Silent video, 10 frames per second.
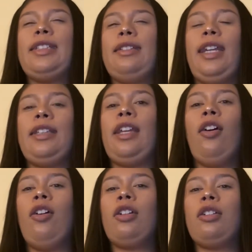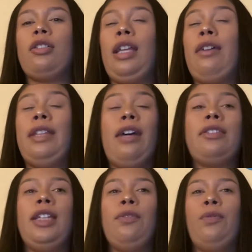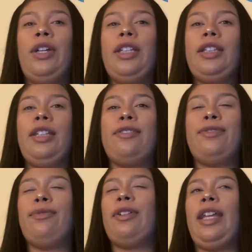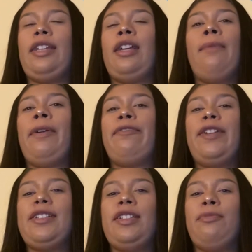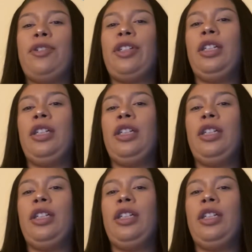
Like, they all, not now thing 1 and thing 2 are like not my friends anymore.